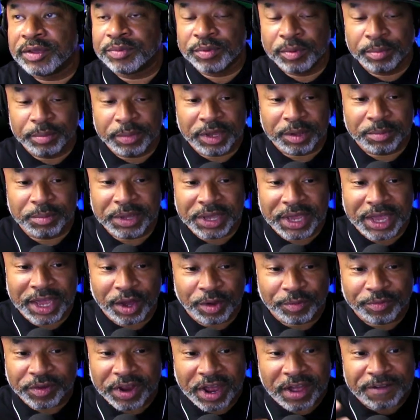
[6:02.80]
what make me
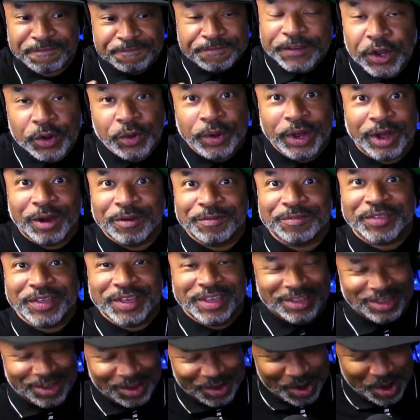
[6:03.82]
healthy. I feel healthy.
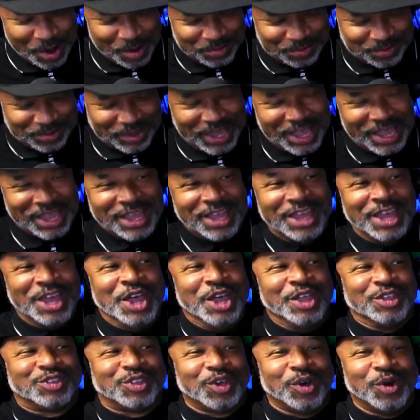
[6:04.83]
You know what I'm saying?
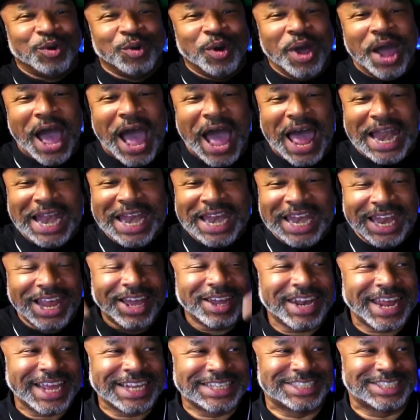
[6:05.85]
So I
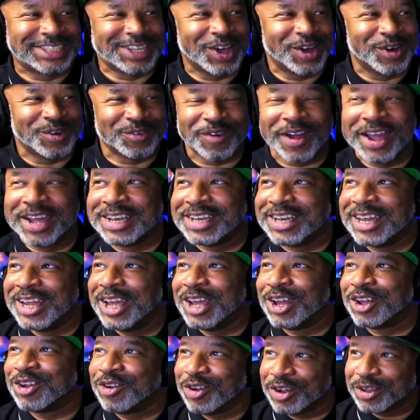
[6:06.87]
love that song right
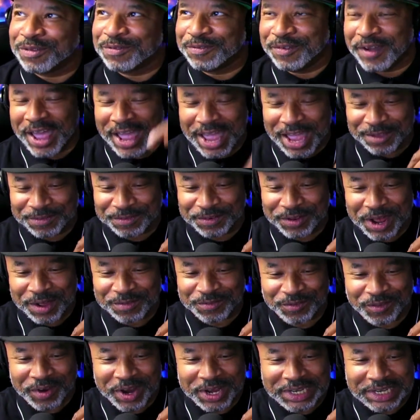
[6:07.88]
there. Christopher asked for that
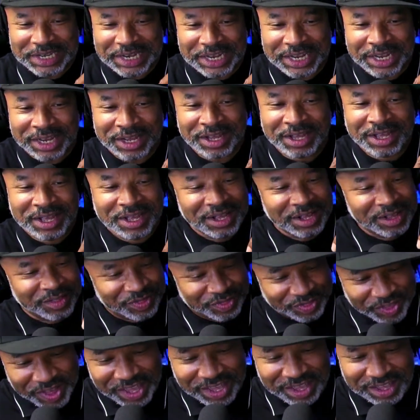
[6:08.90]
one right there.
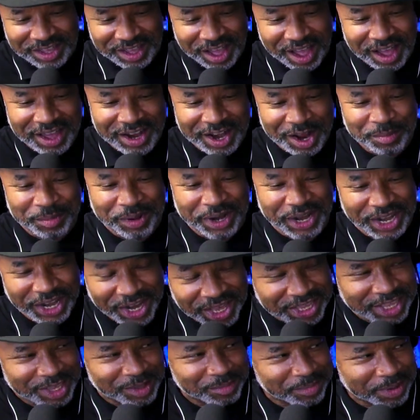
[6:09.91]
Thank God I'm a
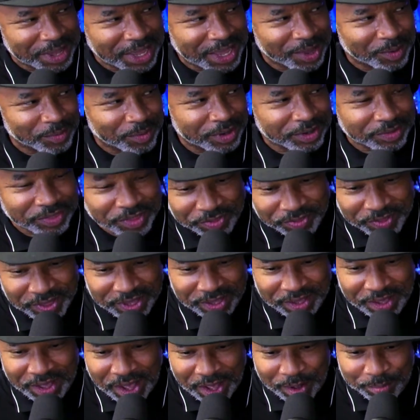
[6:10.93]
lucky man. Well, the
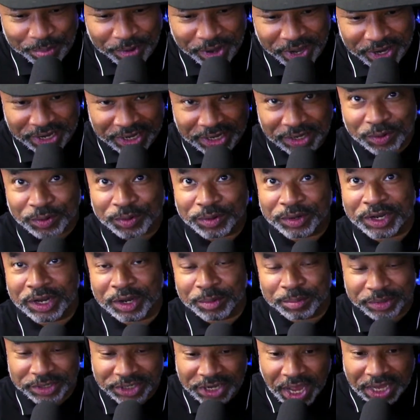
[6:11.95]
thank God part ain't on
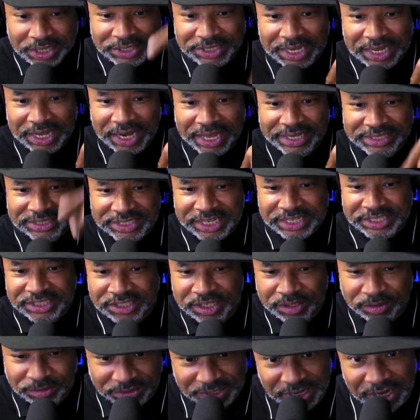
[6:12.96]
there. But y'all take it like take it
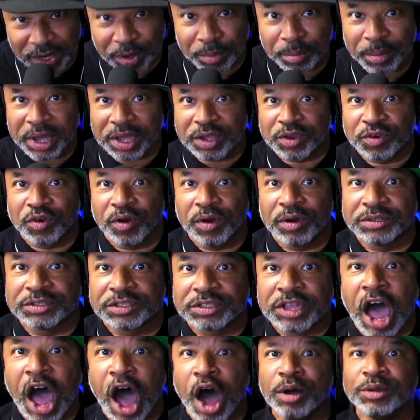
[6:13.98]
slow. Tell her Mike Cross
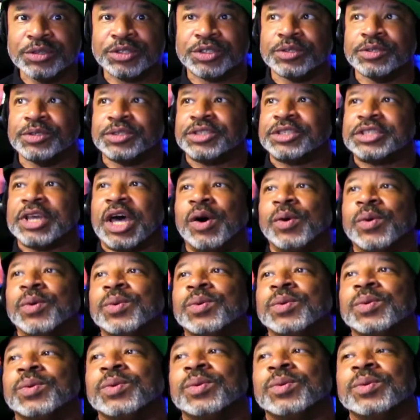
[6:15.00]
told you
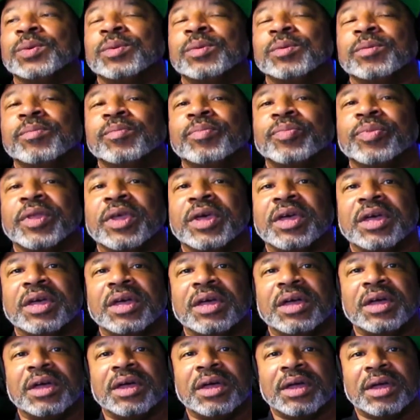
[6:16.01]

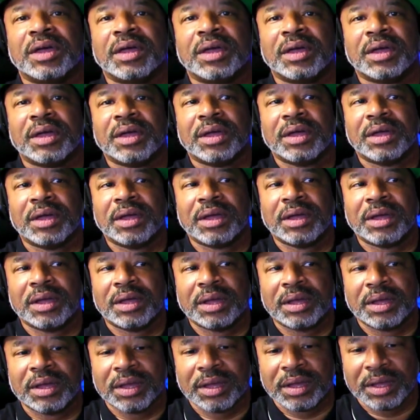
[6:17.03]

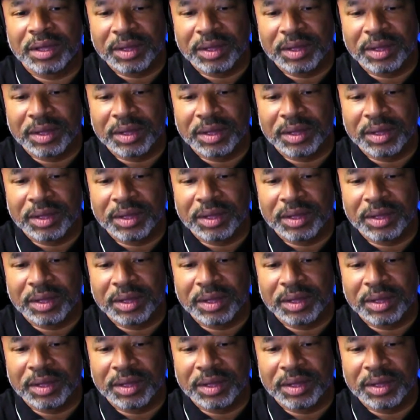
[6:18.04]
so.